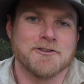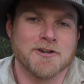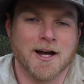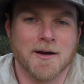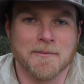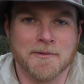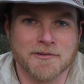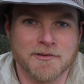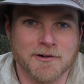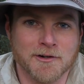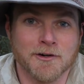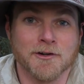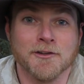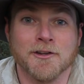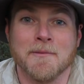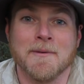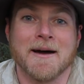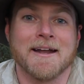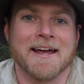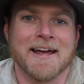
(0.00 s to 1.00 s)
dramas at all,
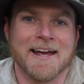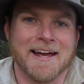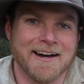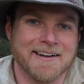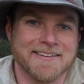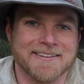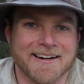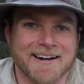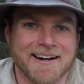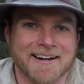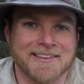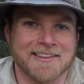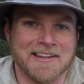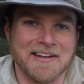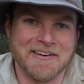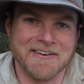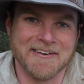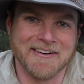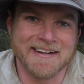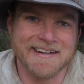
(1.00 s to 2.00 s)
no matter how dark the
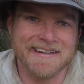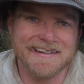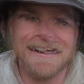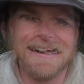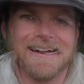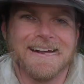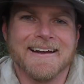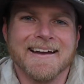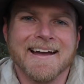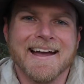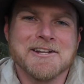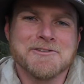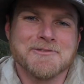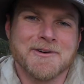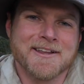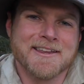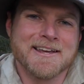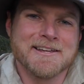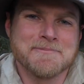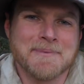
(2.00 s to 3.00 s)
night. Each
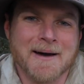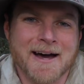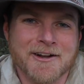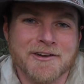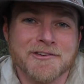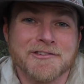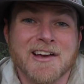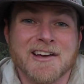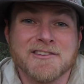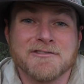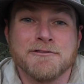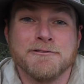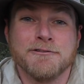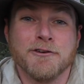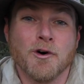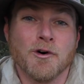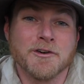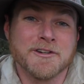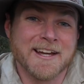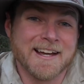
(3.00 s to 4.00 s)
one of these panels has
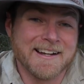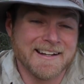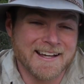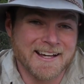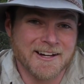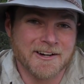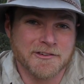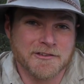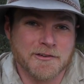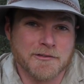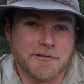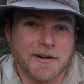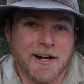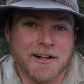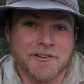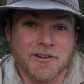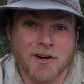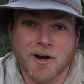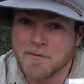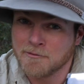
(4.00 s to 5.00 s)
14 hours of
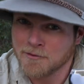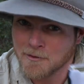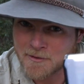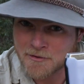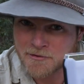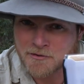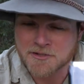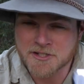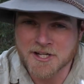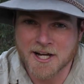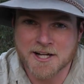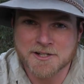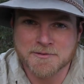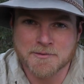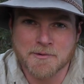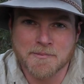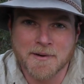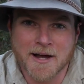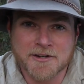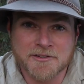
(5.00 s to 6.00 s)
runtime from its
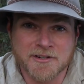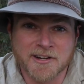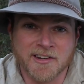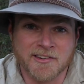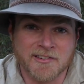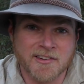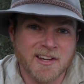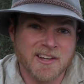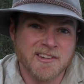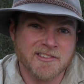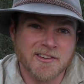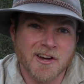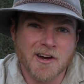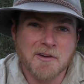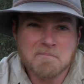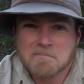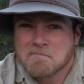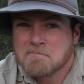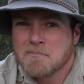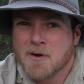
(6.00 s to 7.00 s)
rechargeable batteries,
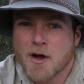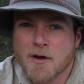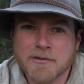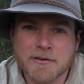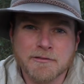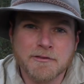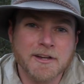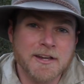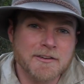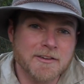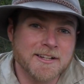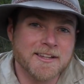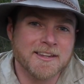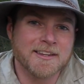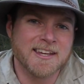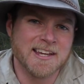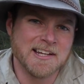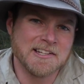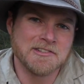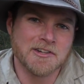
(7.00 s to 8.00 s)
so perfect for giving to the
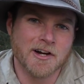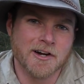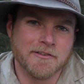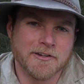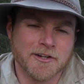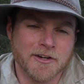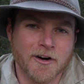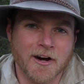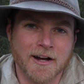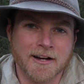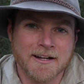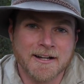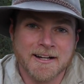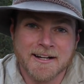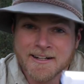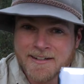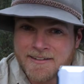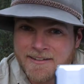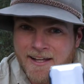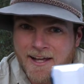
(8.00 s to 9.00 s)
kids overnight.
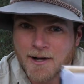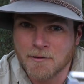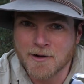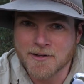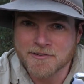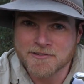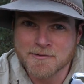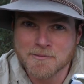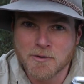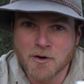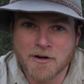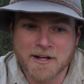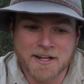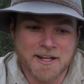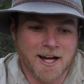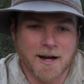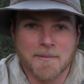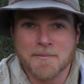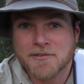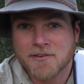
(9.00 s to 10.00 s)
Now once the morning
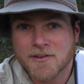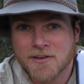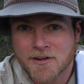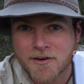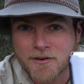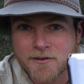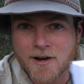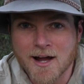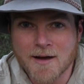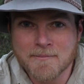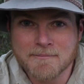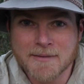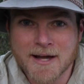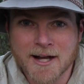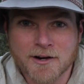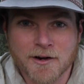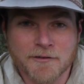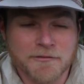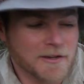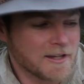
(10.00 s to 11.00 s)
comes, grab them
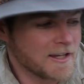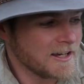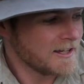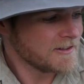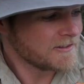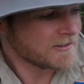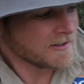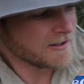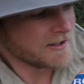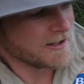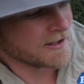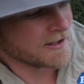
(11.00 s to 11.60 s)
back off the kids,